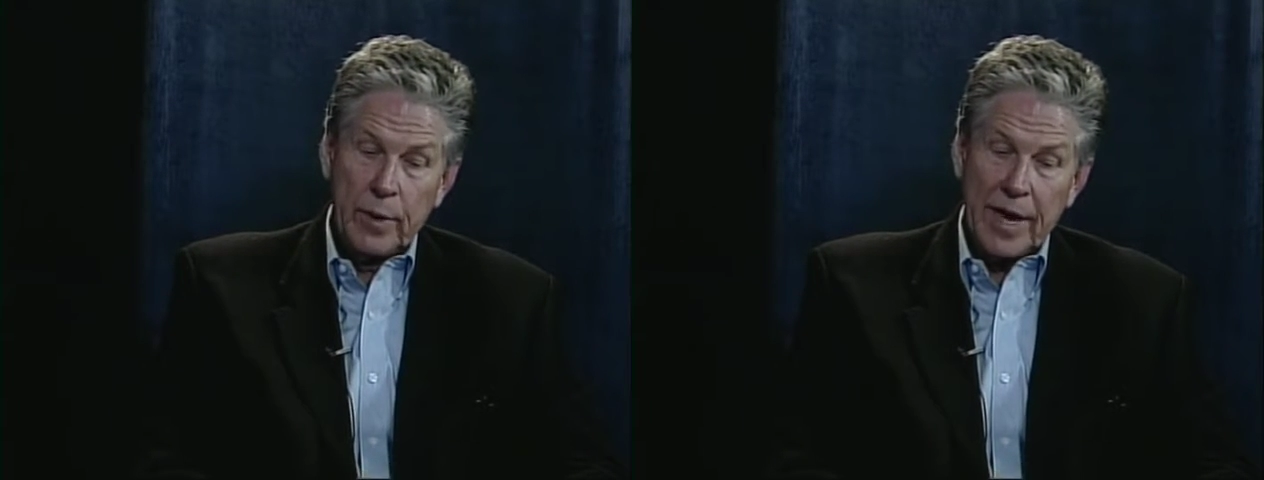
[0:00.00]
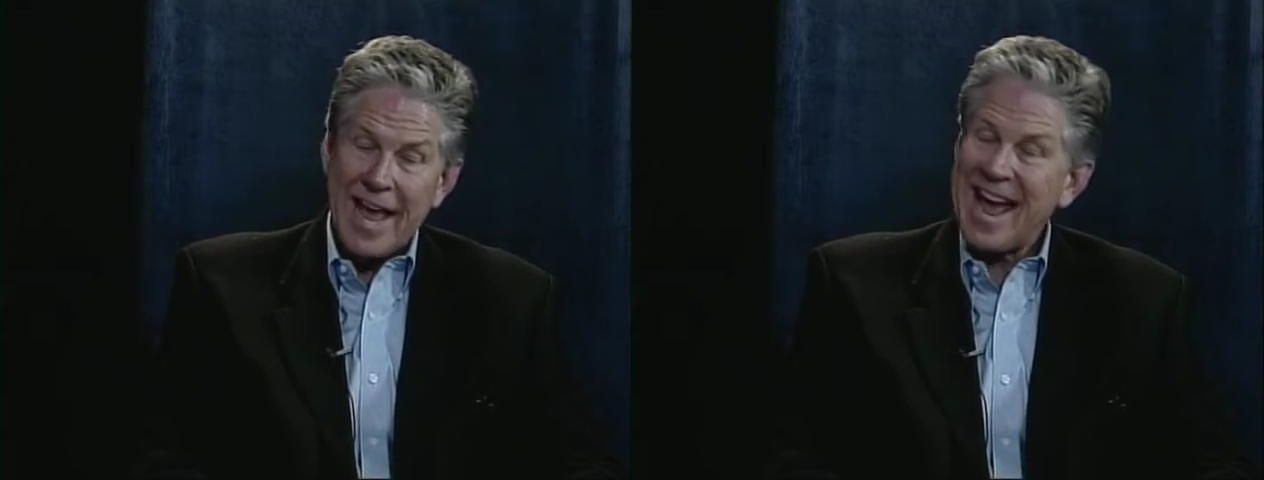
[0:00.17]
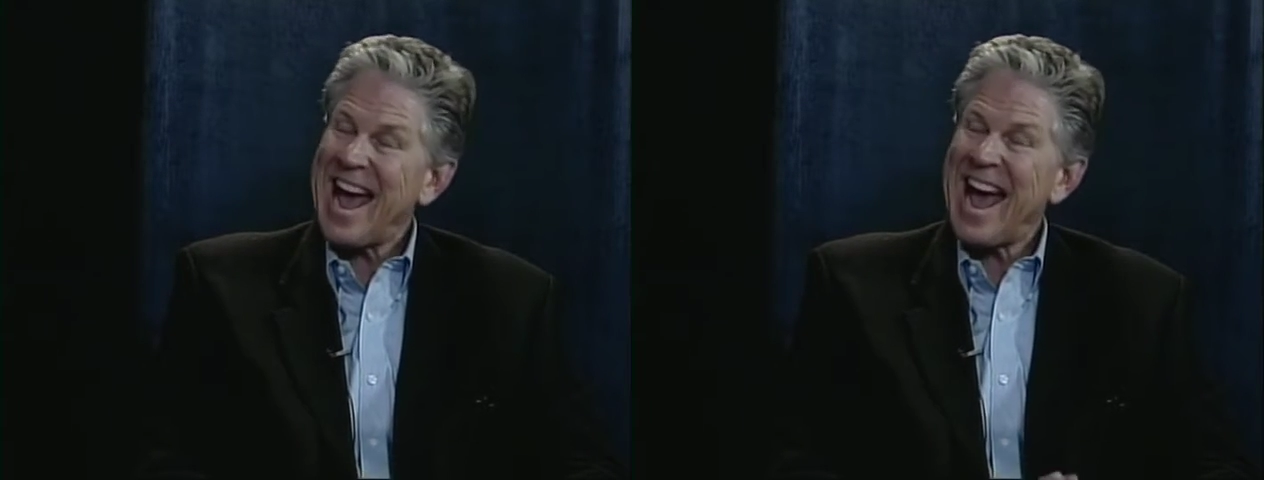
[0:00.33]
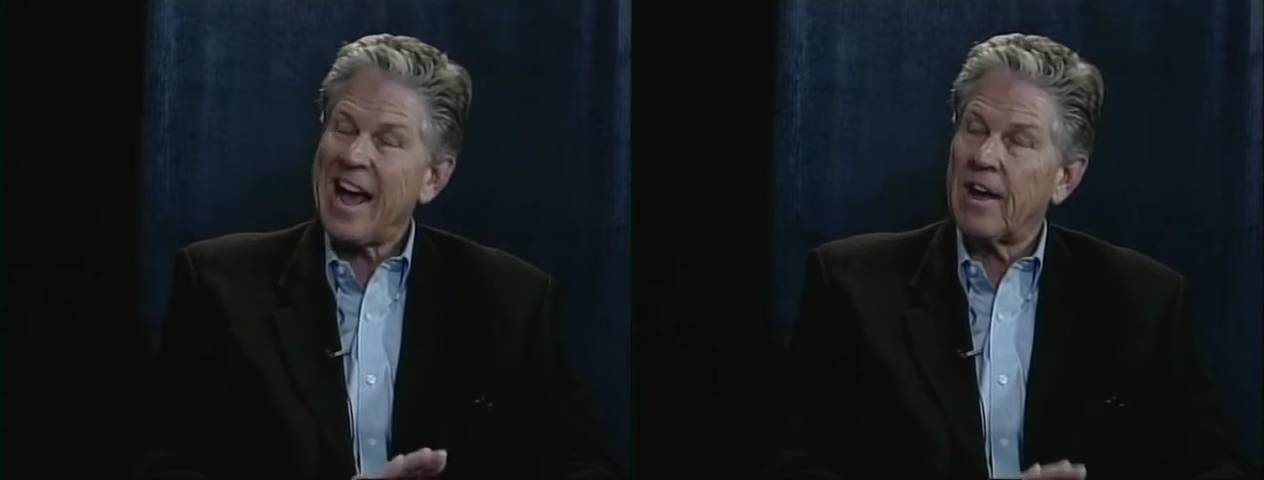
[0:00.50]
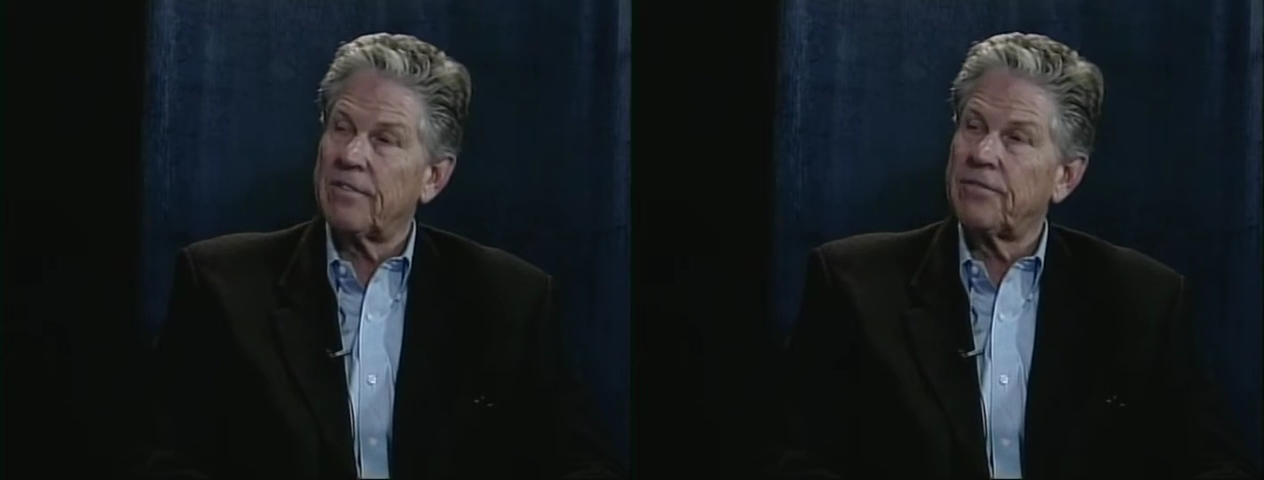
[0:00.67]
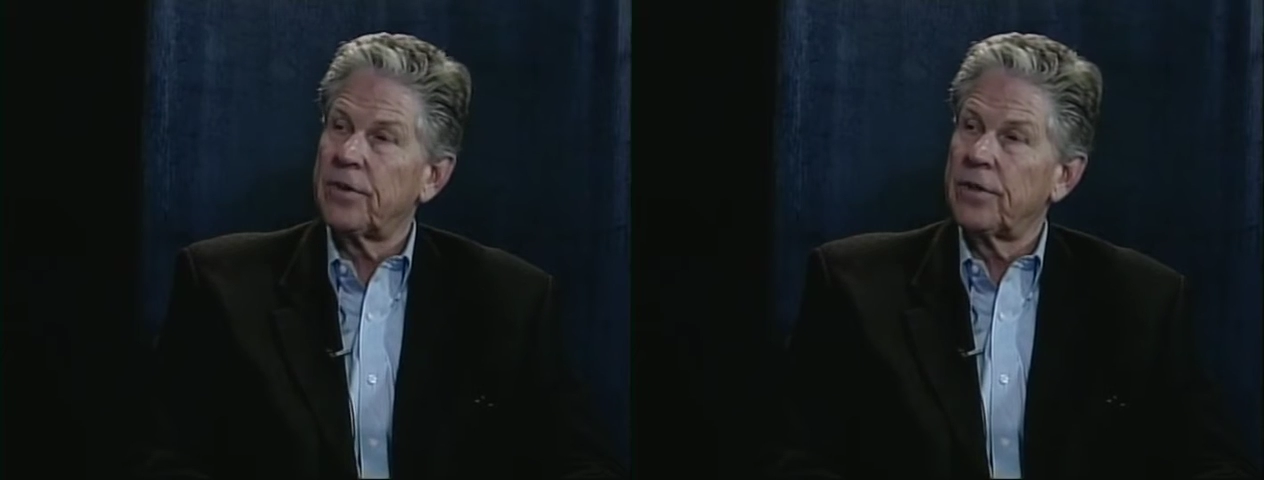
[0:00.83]
to
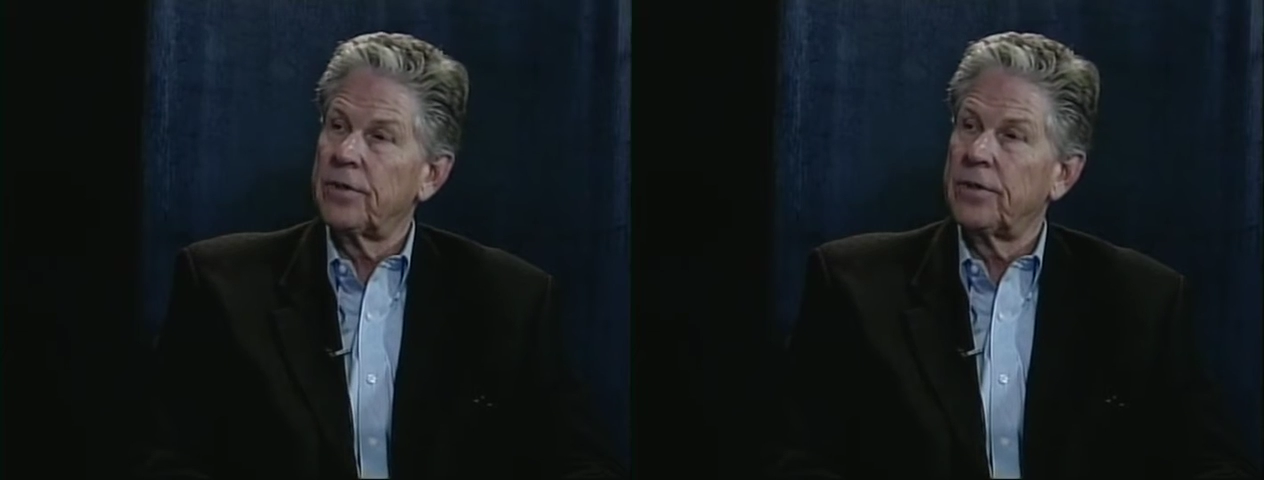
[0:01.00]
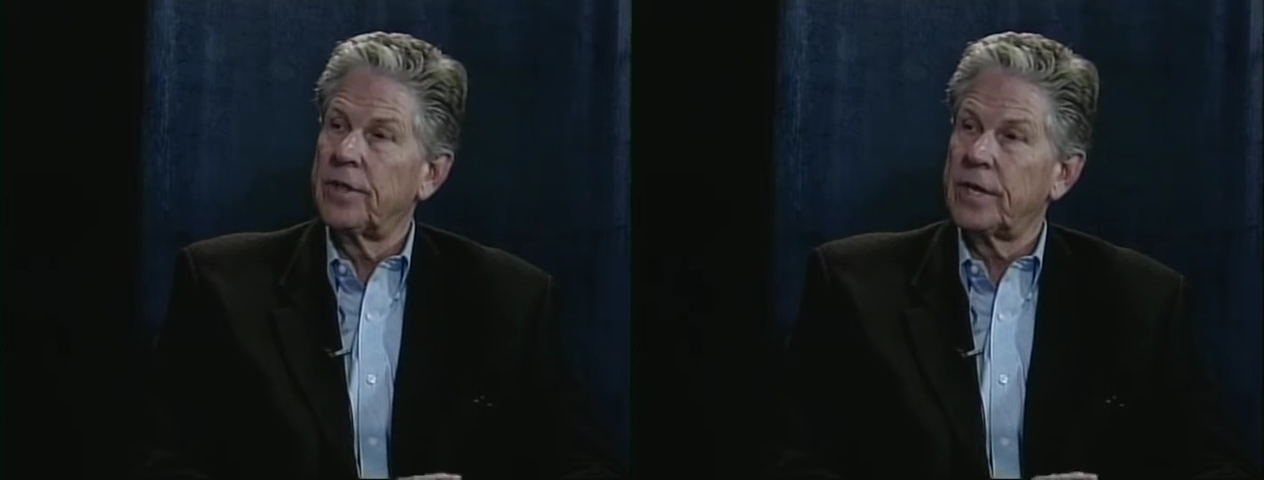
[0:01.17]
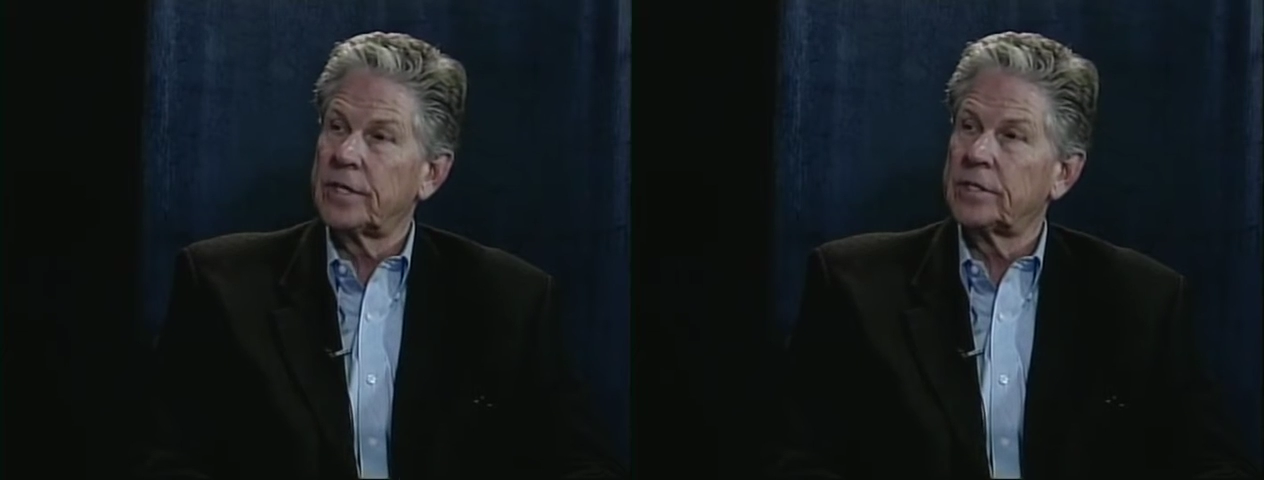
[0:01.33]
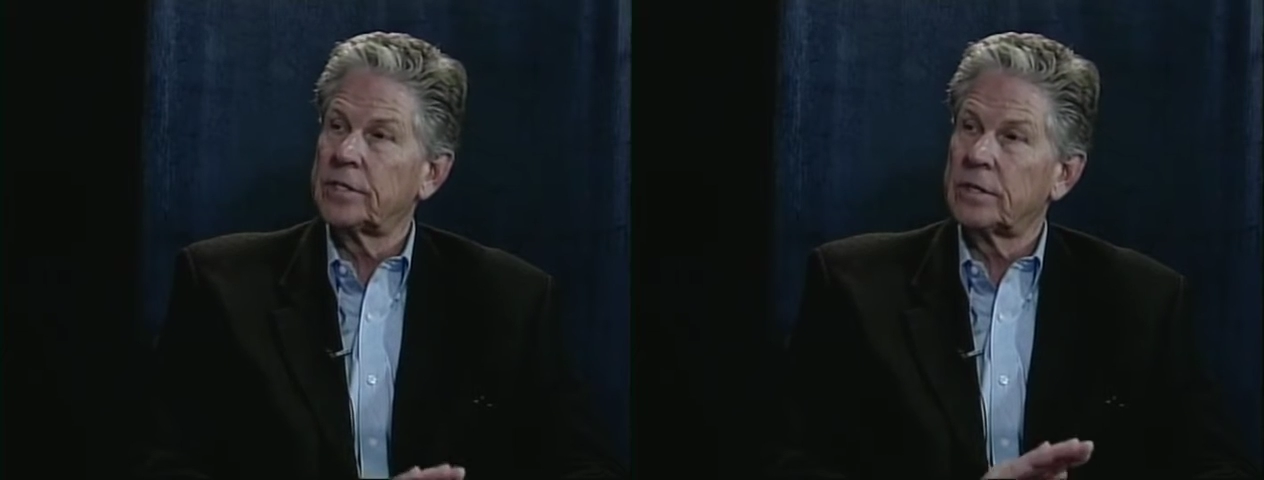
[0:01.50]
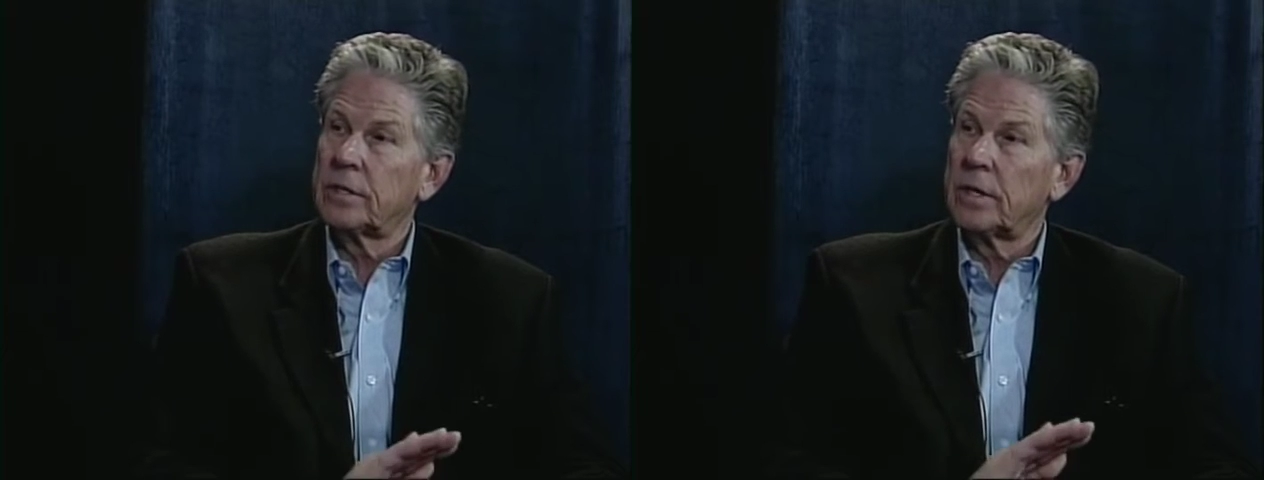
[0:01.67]
have this